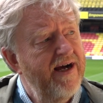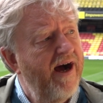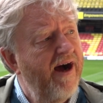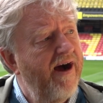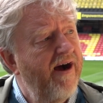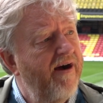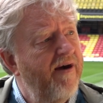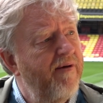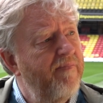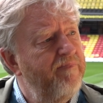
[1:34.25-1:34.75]

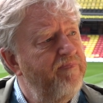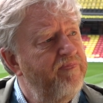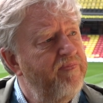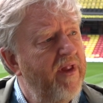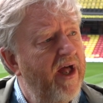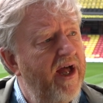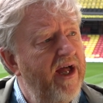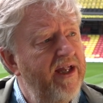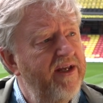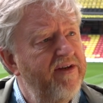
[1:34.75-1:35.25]

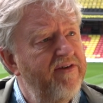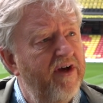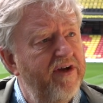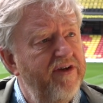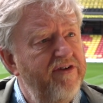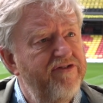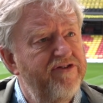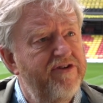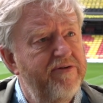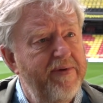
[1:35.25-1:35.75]
And I
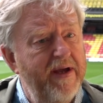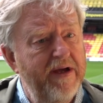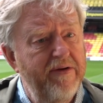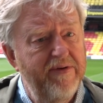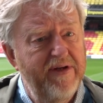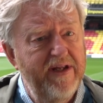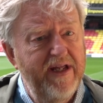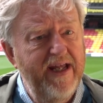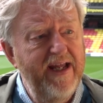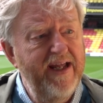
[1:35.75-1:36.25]
used to be
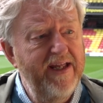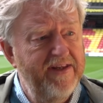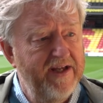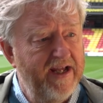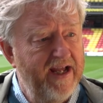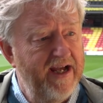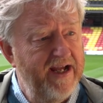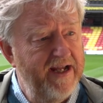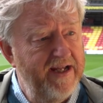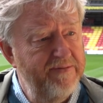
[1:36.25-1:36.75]
able to hear
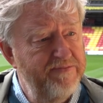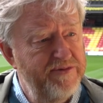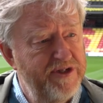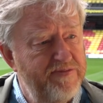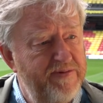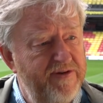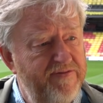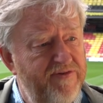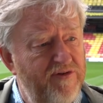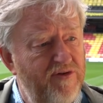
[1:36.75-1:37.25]
the
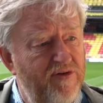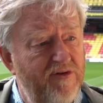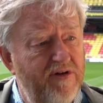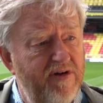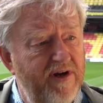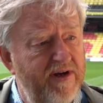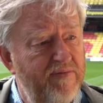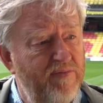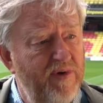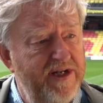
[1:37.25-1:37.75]
games
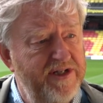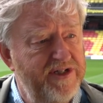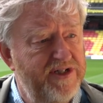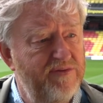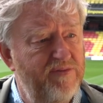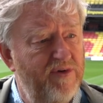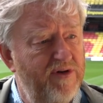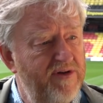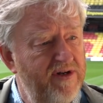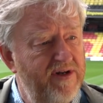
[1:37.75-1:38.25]
before I went
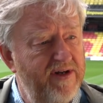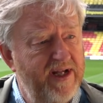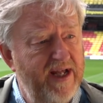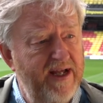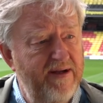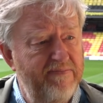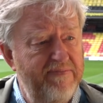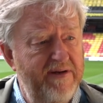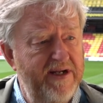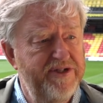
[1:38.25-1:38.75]
to one, and I
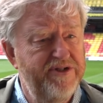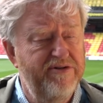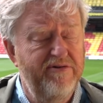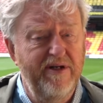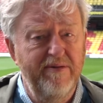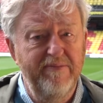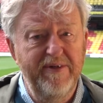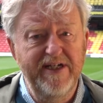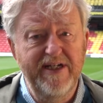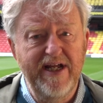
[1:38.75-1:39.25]
kept
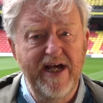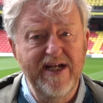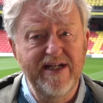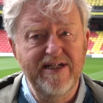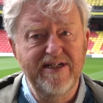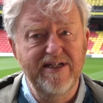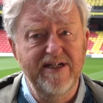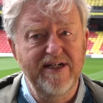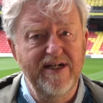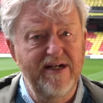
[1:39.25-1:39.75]
pestering my
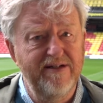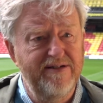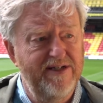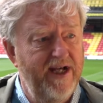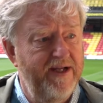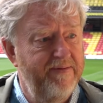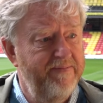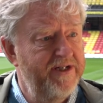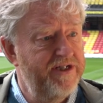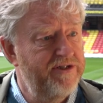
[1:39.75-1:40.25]
dad to
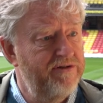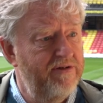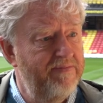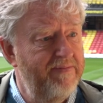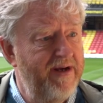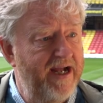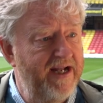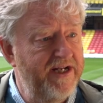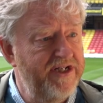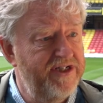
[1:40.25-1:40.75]
take me to a
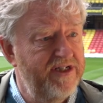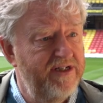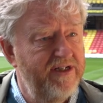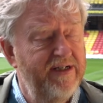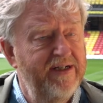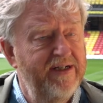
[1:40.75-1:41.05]
match.